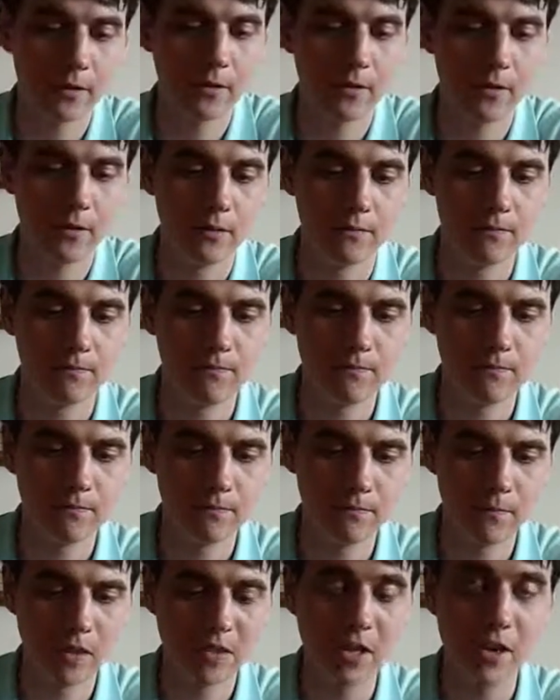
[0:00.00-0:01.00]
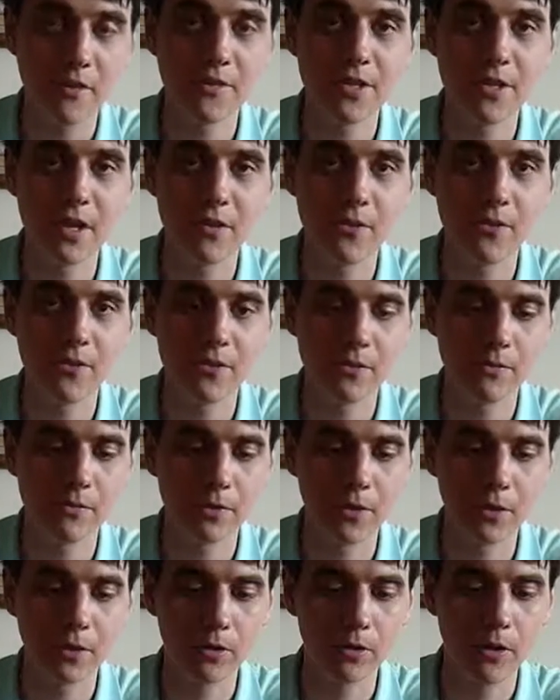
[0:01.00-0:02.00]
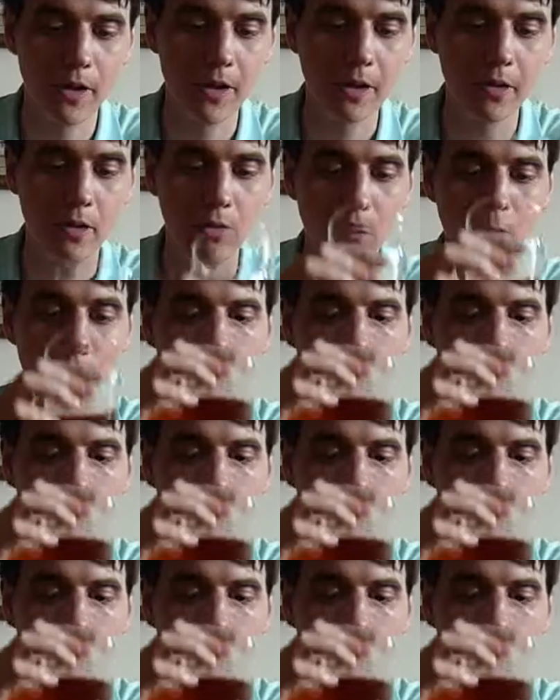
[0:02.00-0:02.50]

As I've said, this is a really good ale.